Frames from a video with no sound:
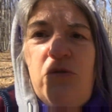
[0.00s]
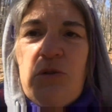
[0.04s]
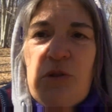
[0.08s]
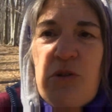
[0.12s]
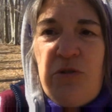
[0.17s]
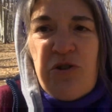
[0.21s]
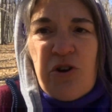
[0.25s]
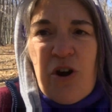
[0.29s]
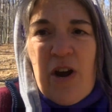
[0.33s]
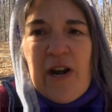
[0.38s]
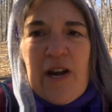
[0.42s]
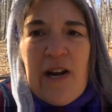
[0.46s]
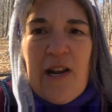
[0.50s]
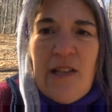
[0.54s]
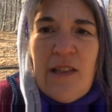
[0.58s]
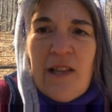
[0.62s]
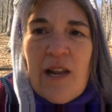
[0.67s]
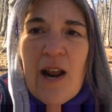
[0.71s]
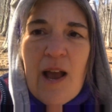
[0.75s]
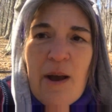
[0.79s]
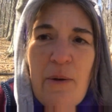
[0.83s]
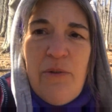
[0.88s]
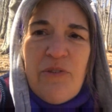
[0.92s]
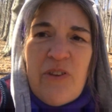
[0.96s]
with training
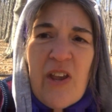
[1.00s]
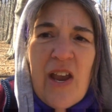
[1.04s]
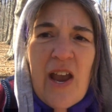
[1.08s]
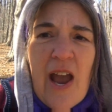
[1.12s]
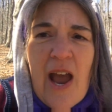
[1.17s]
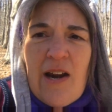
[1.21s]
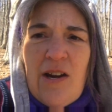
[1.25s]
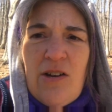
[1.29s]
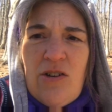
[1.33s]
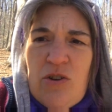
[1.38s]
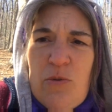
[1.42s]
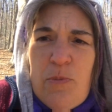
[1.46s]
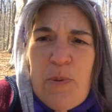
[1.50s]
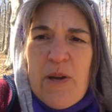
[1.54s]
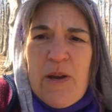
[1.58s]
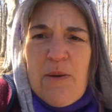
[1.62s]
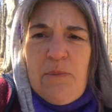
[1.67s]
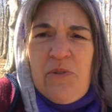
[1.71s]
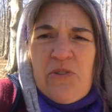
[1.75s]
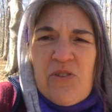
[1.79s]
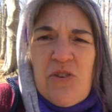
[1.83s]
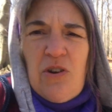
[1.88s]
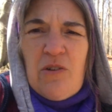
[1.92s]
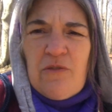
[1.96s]
that I was like, how did you
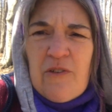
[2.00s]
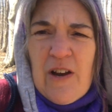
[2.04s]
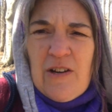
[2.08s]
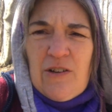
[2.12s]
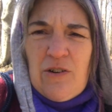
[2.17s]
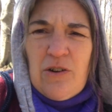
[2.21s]
become a certified